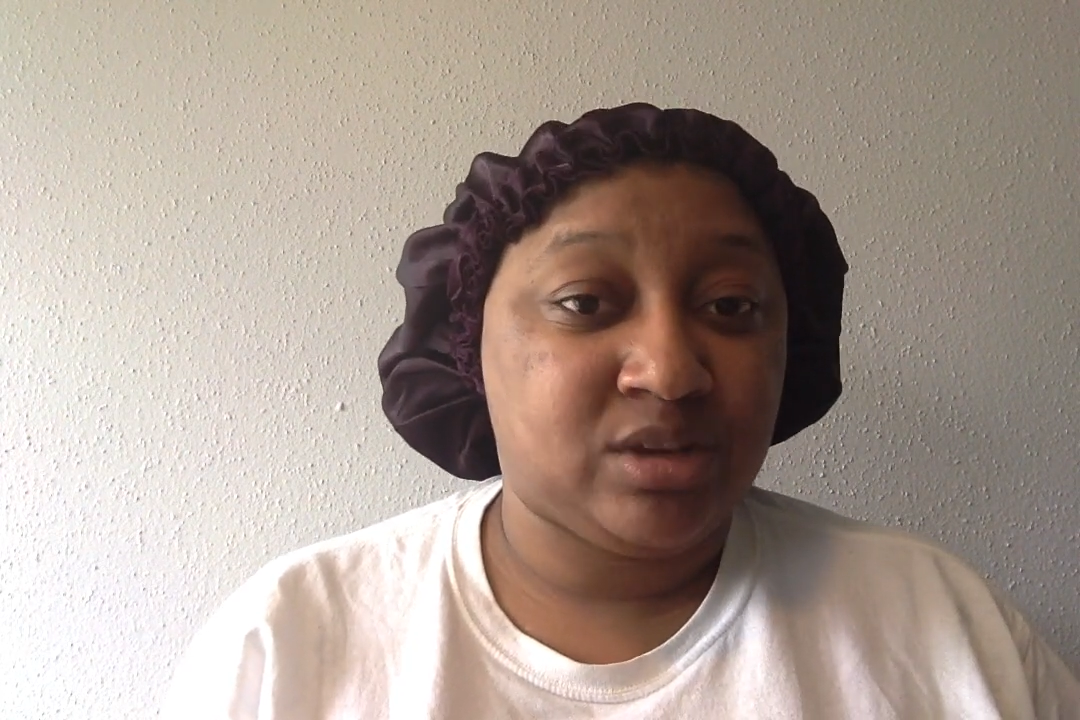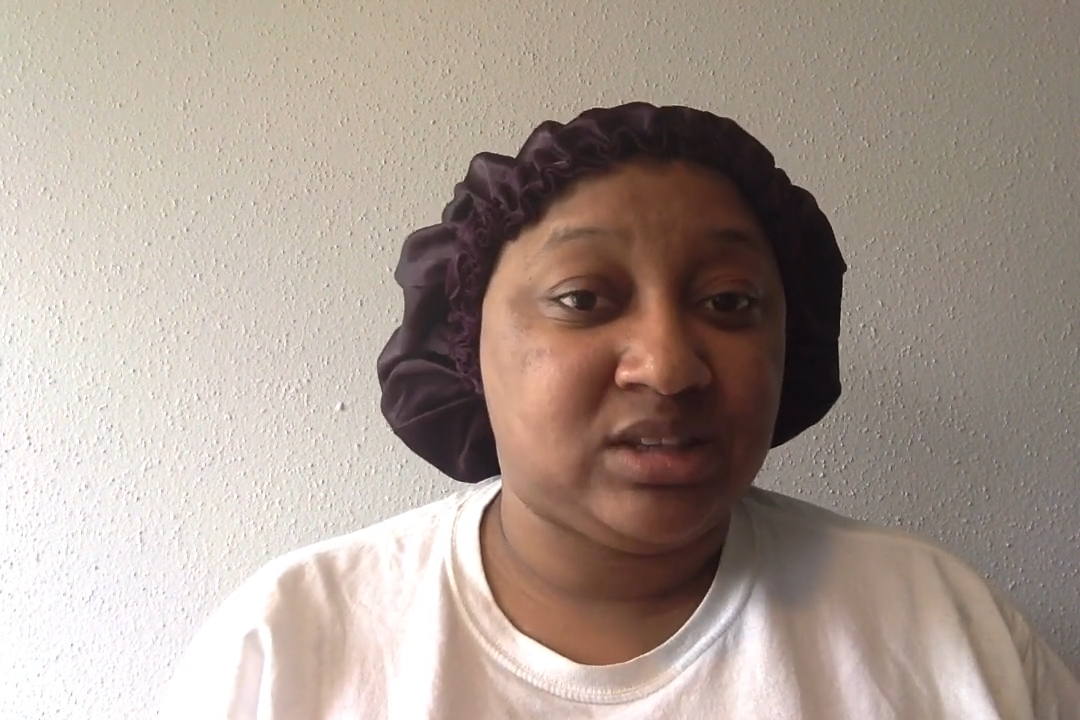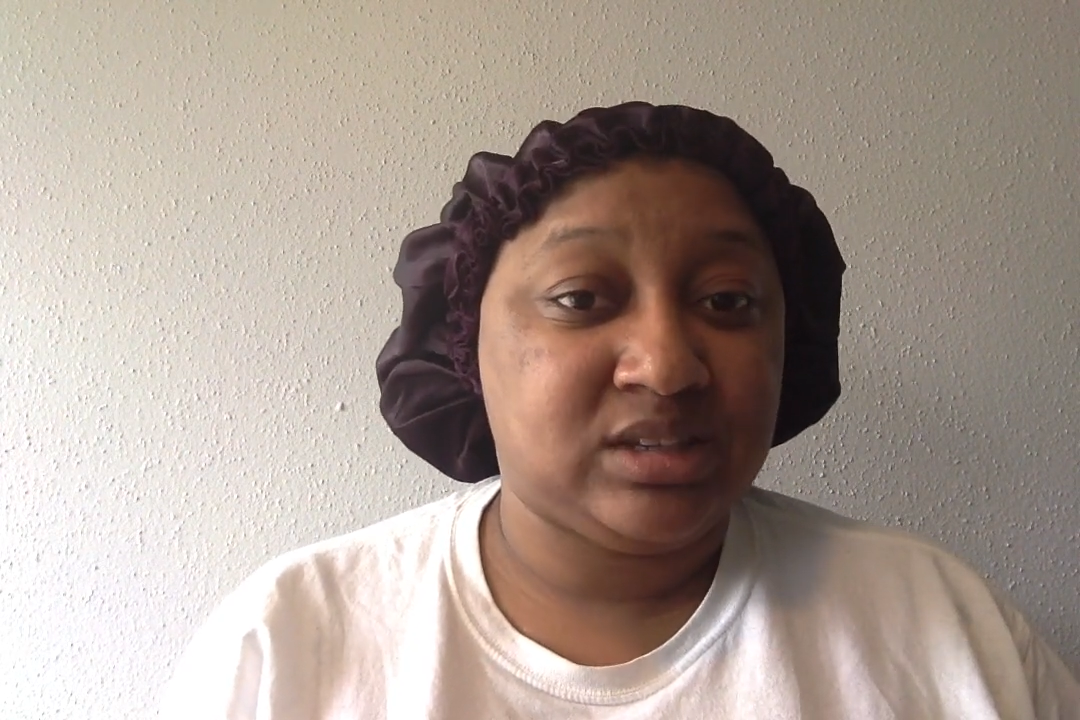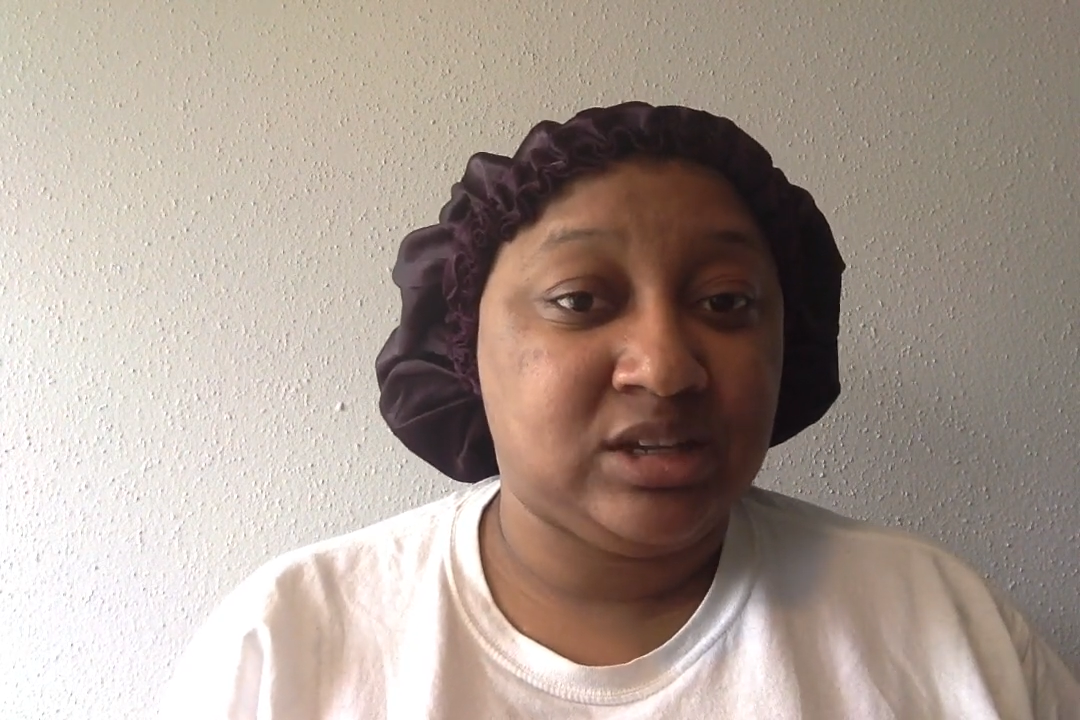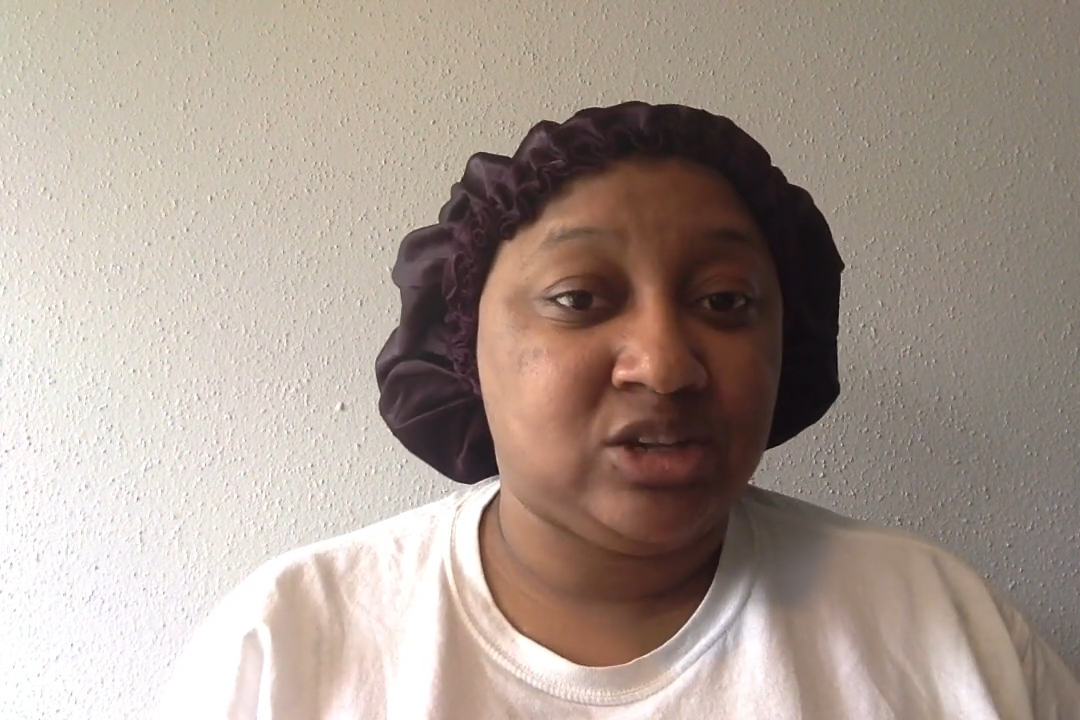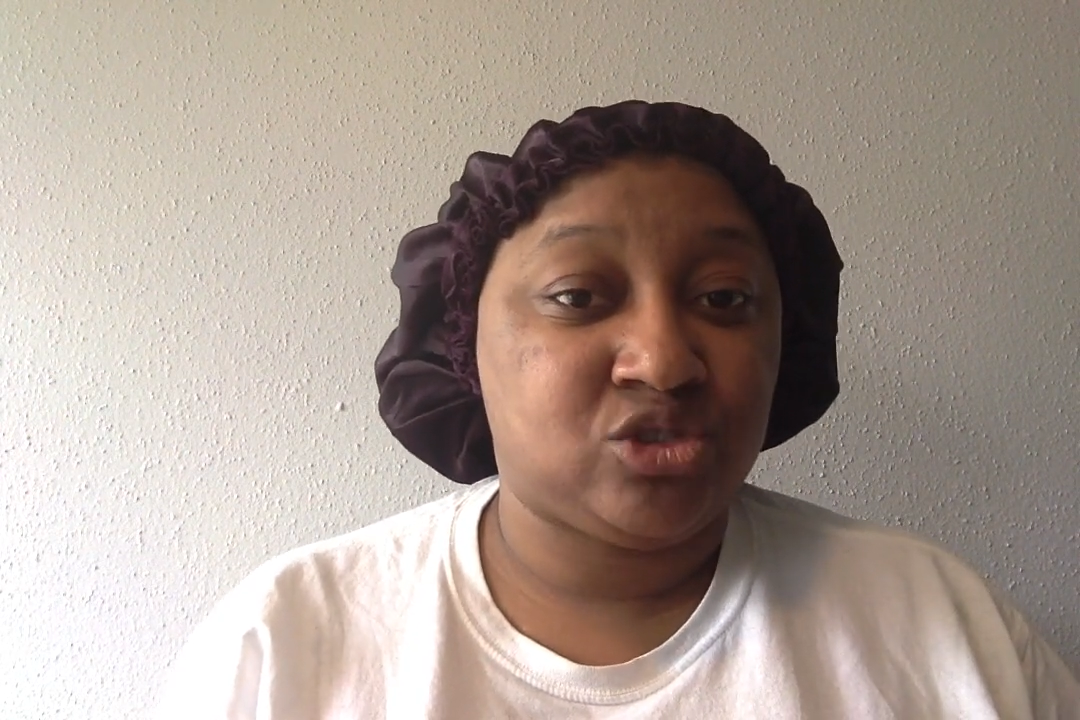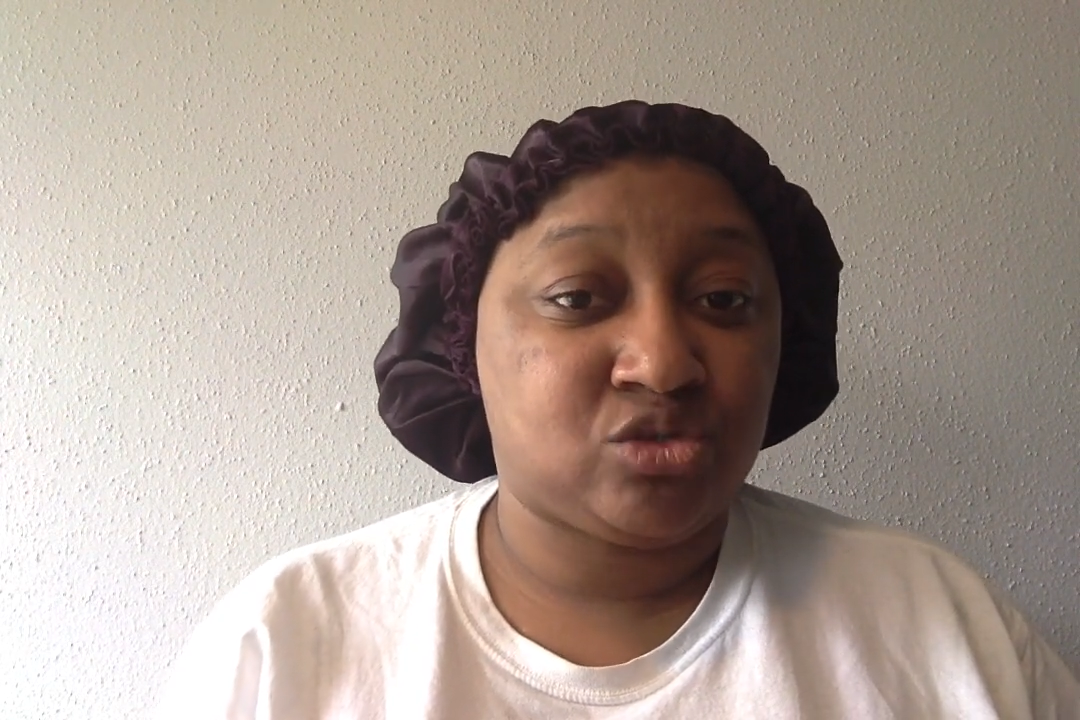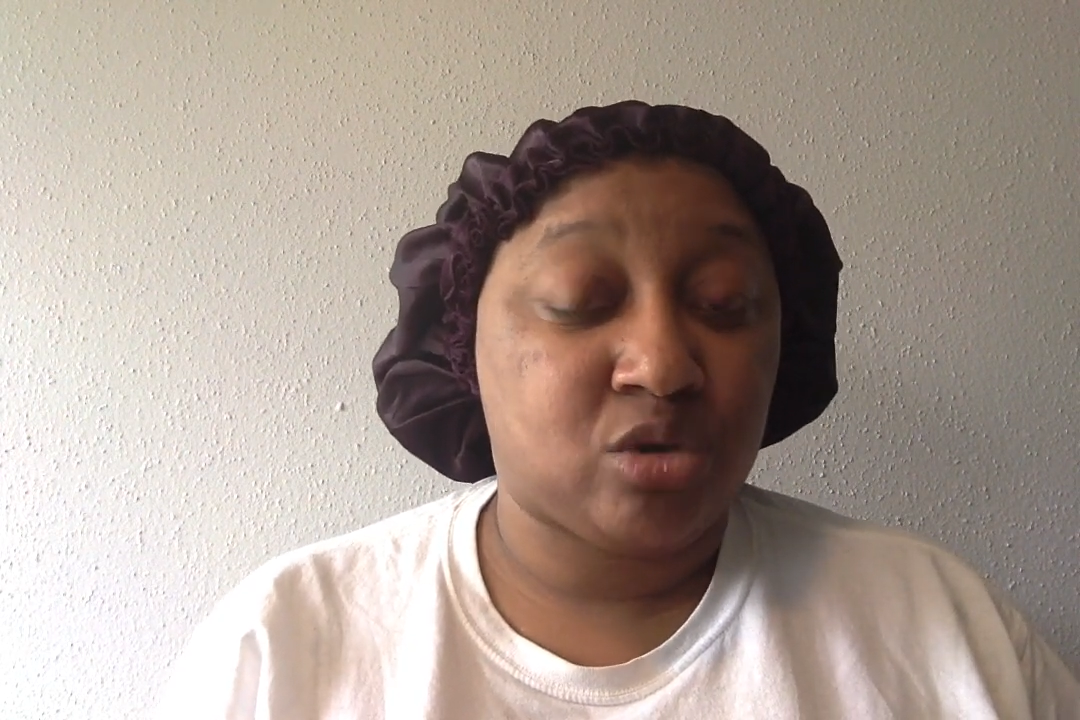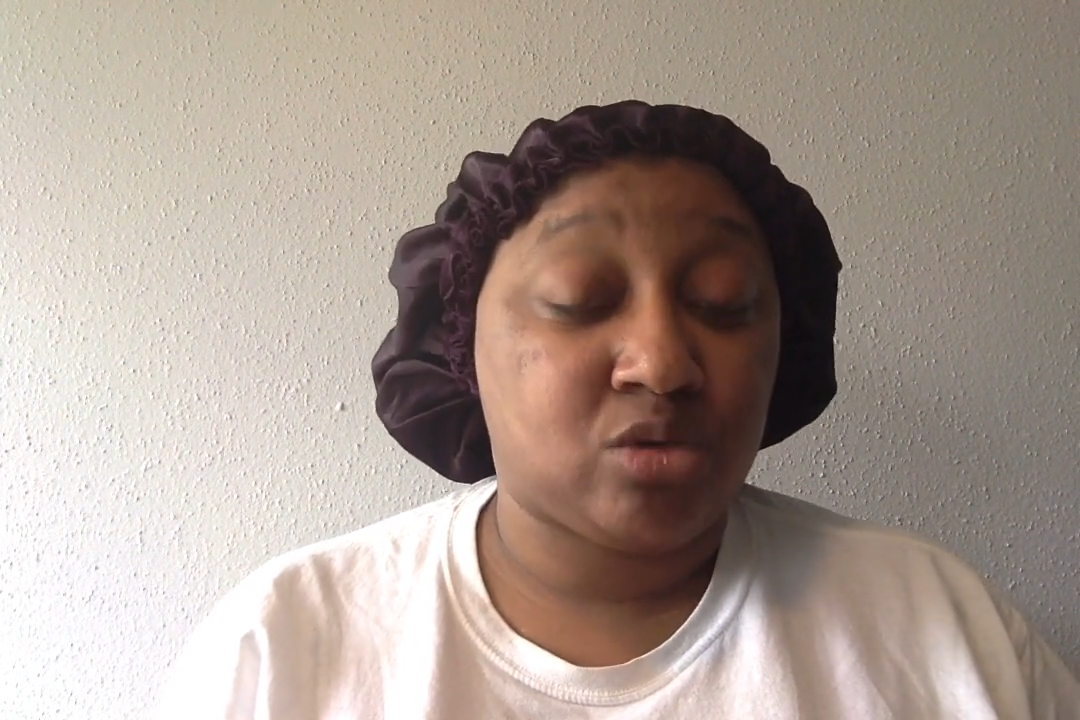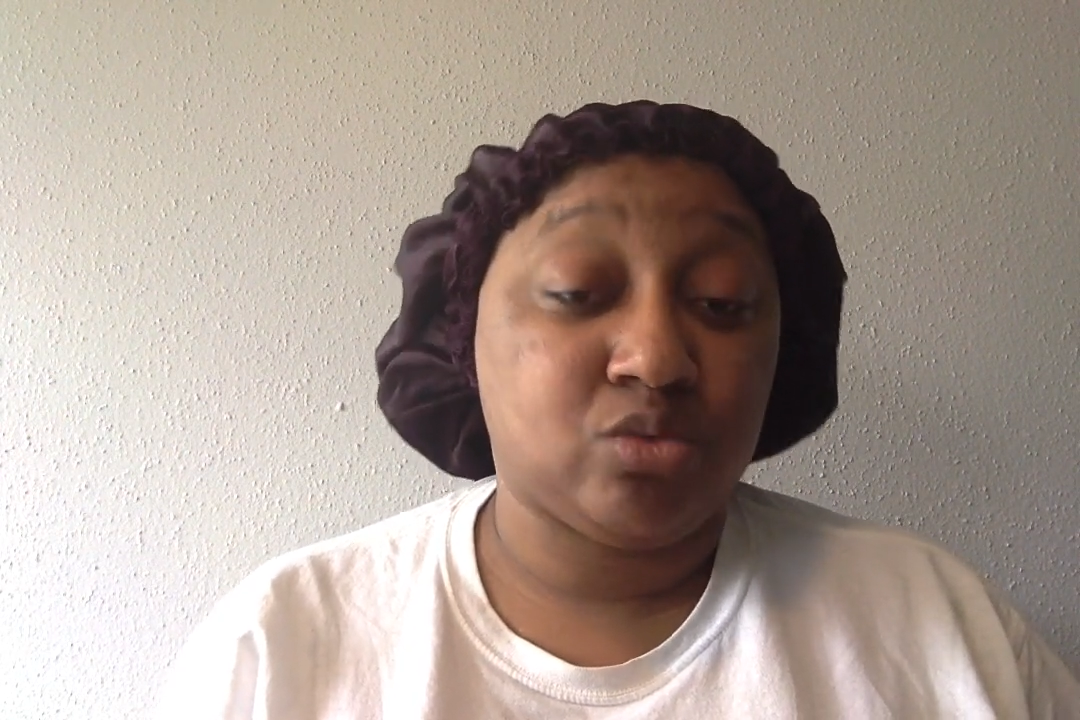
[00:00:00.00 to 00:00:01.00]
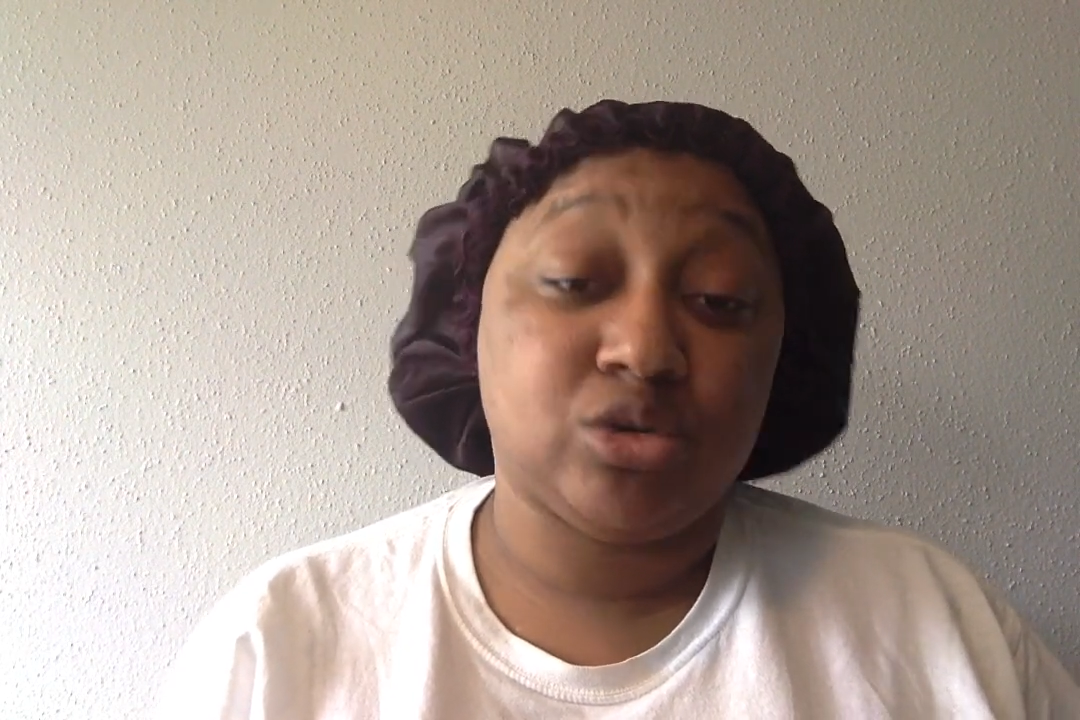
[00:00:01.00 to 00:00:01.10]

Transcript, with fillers: and to get stronger,